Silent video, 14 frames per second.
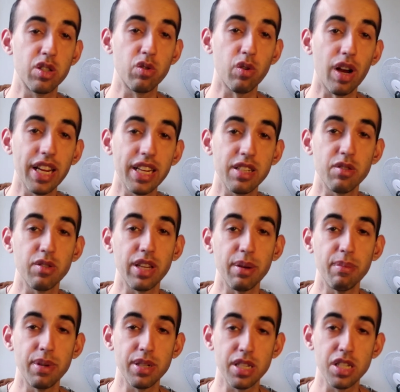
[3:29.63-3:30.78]
trying to
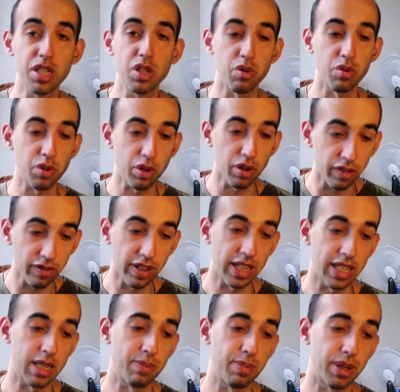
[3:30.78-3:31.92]
get messages to his
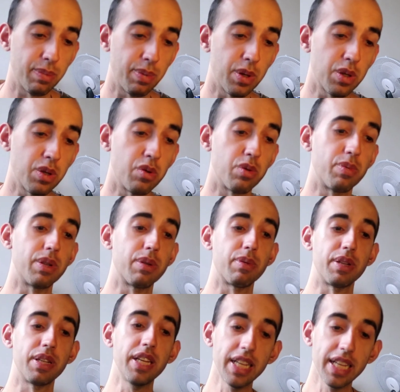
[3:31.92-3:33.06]
girlfriend, but the person who's meant to
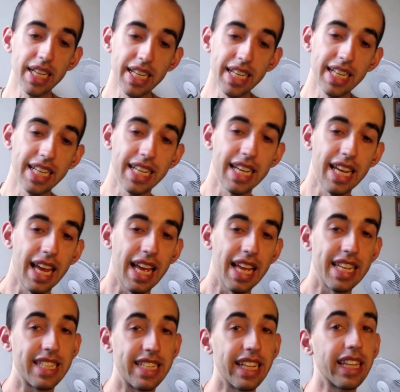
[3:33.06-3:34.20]
be
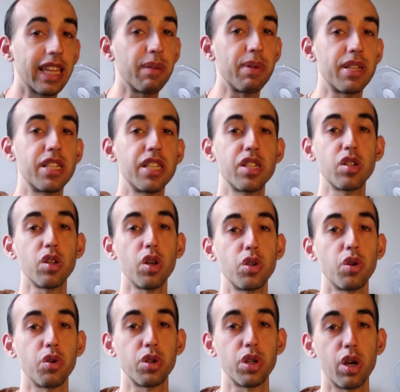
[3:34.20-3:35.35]
sending the messages is
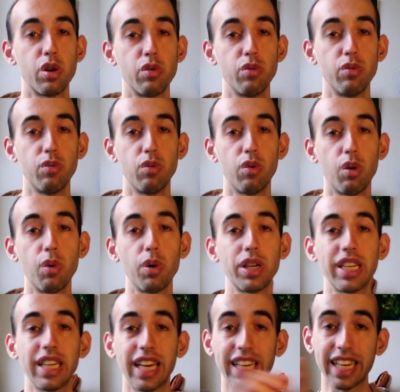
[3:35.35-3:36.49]
also
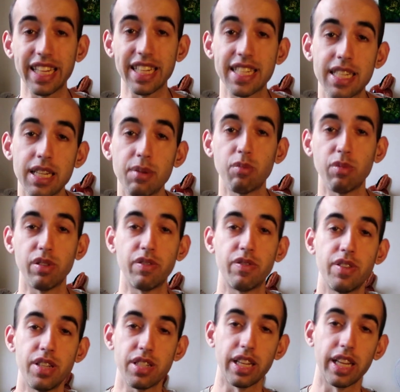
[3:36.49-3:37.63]
working against him with
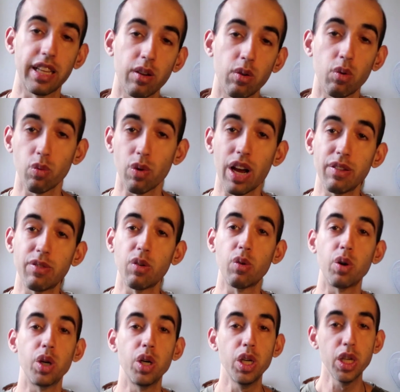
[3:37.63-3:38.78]
his
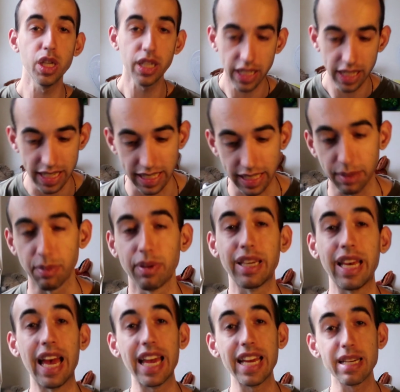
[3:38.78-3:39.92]
rival. He has a couple of
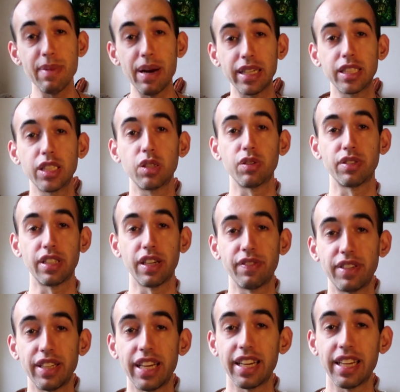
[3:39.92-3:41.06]
cage matches and stuff
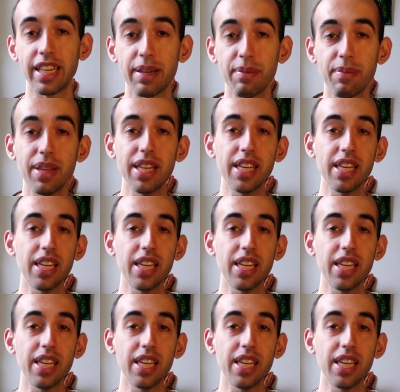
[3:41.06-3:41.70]
down him.